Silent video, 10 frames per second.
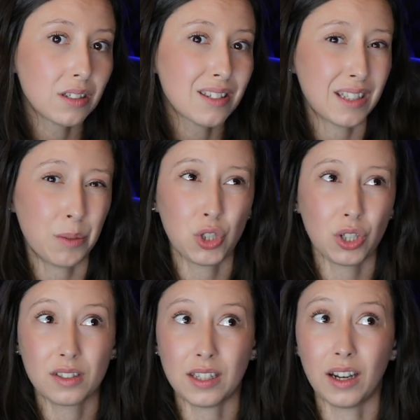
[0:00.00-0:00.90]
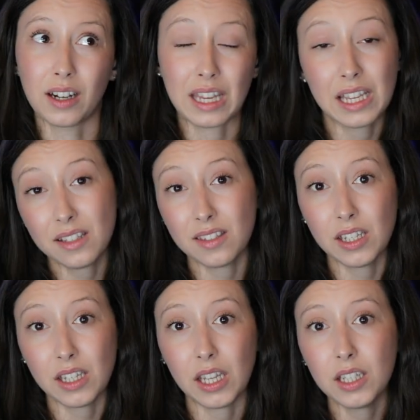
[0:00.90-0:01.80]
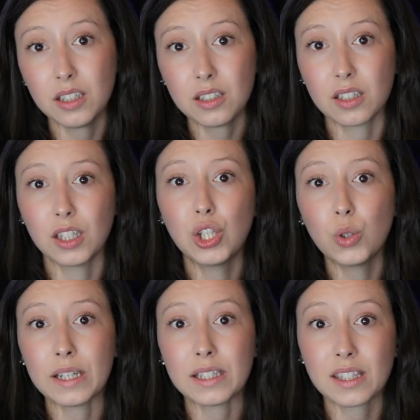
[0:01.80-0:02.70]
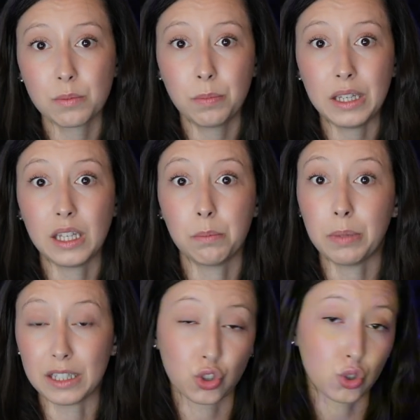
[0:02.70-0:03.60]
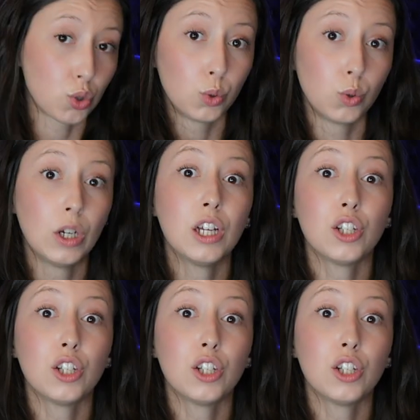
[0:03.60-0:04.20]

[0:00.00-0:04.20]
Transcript: snapshots are easy and U S B pass-through